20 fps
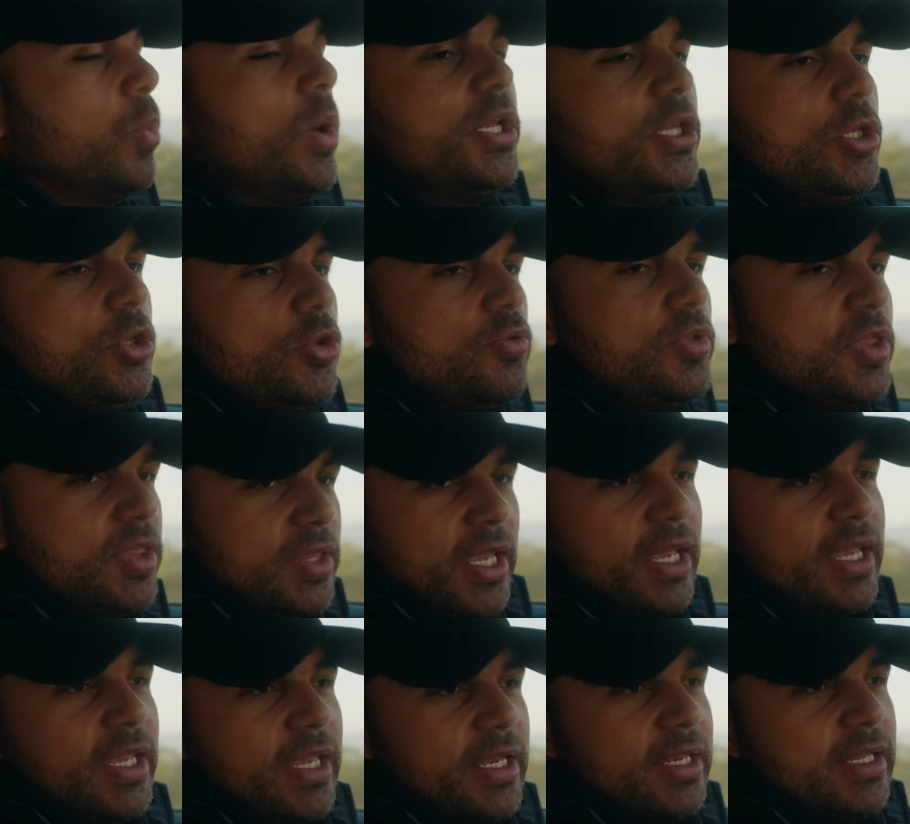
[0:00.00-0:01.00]
What do you
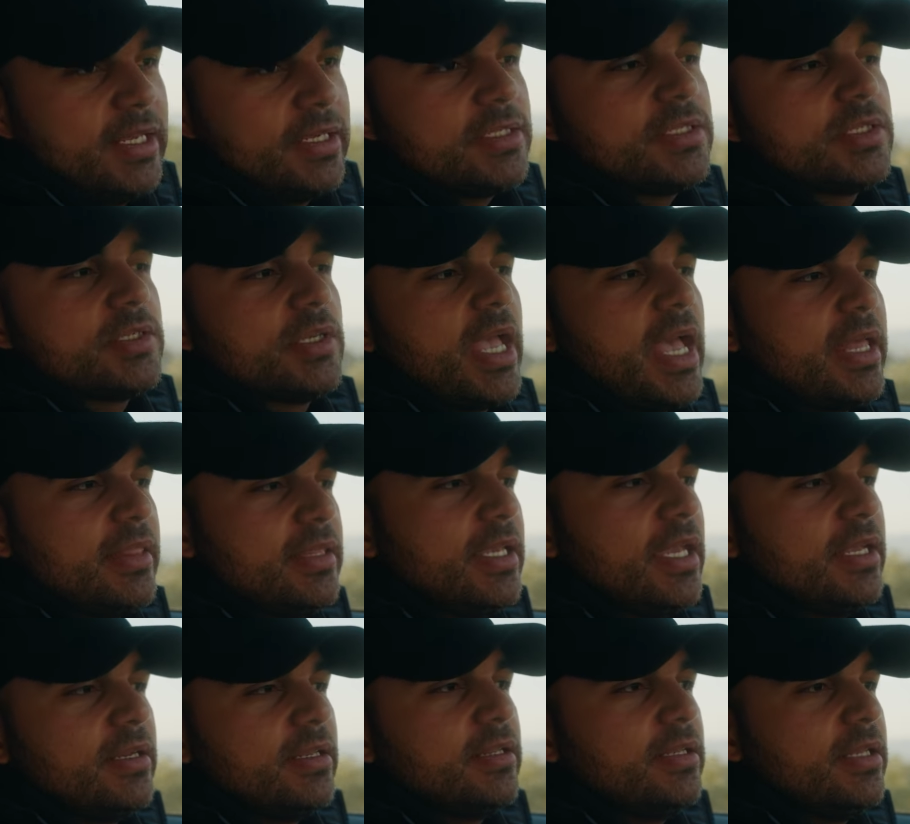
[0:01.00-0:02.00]
think it is at
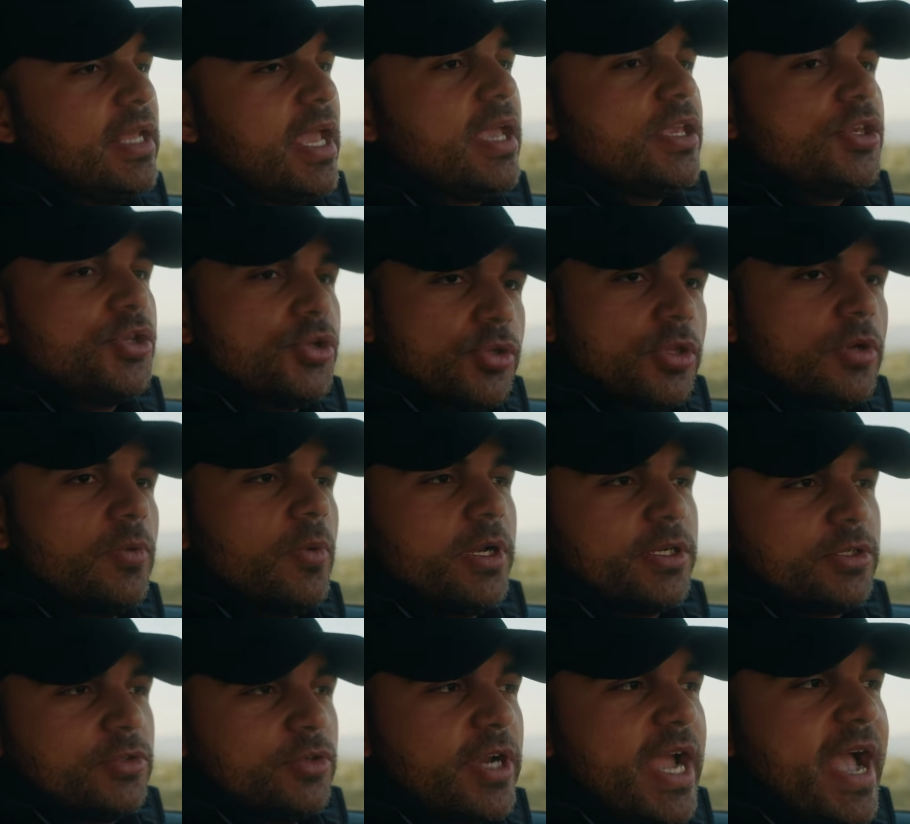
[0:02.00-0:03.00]
the end of the day? You're the
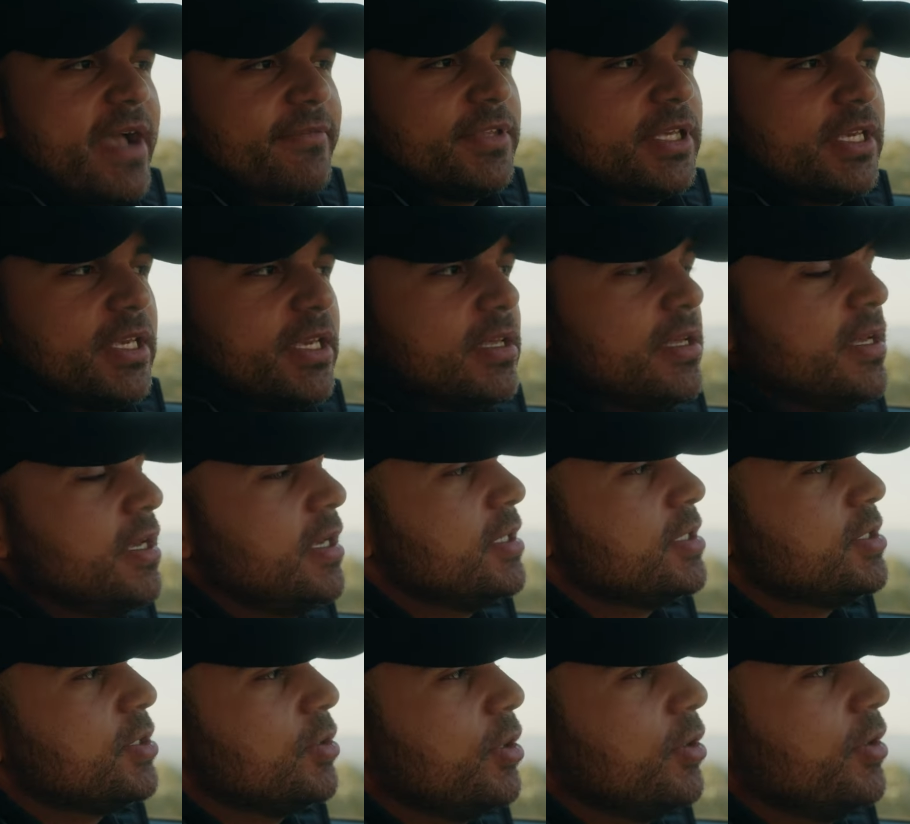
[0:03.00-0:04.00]
one crafting it.
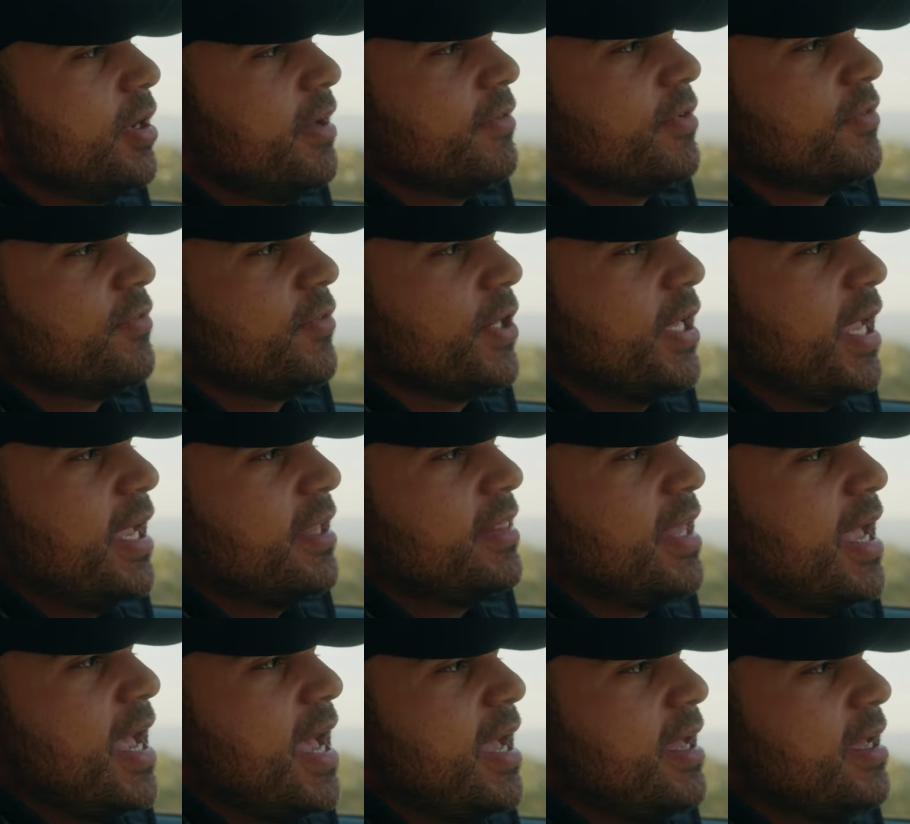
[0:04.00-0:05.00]
So don't ever
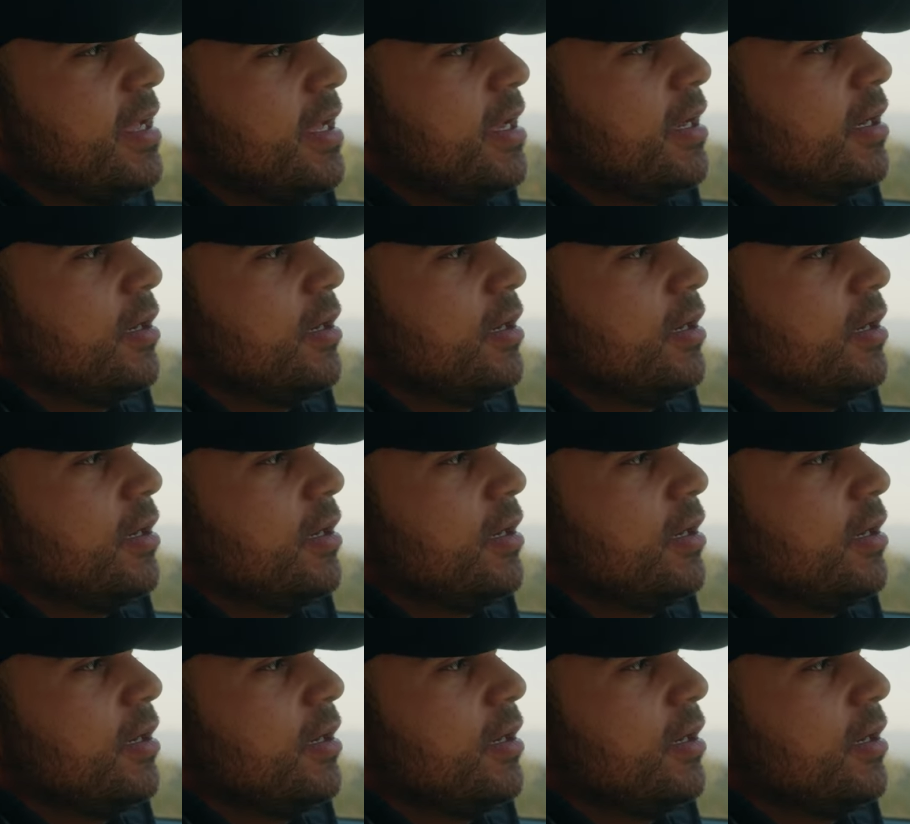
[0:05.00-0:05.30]
forget that.